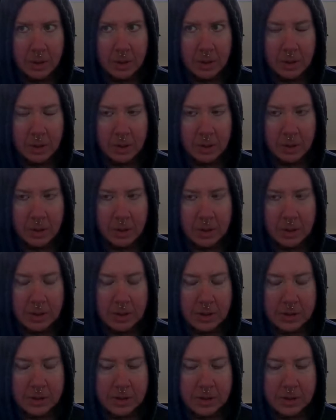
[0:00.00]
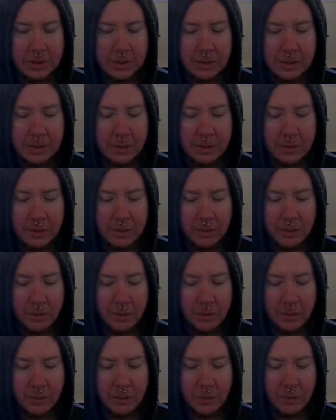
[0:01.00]
Because
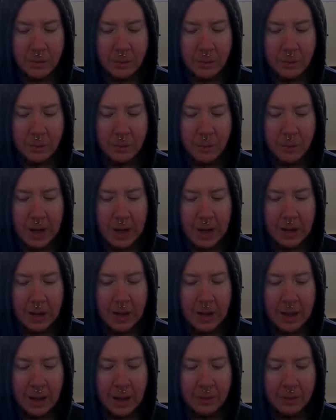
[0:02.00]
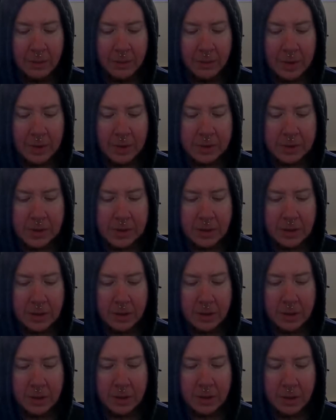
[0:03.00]
when I got the first
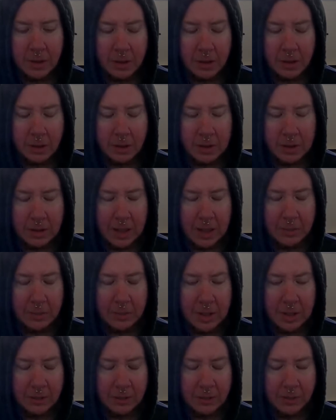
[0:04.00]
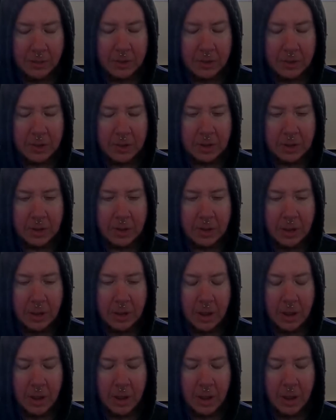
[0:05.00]
ketamine infusion,
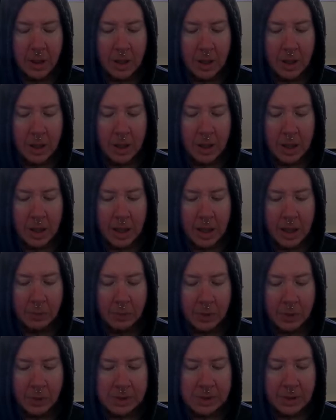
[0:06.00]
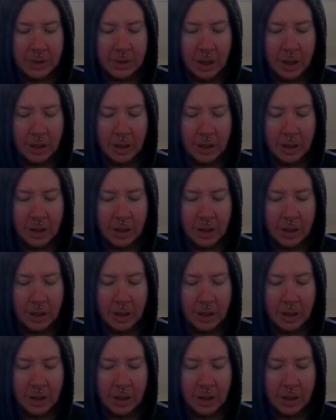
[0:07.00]
I wasn't like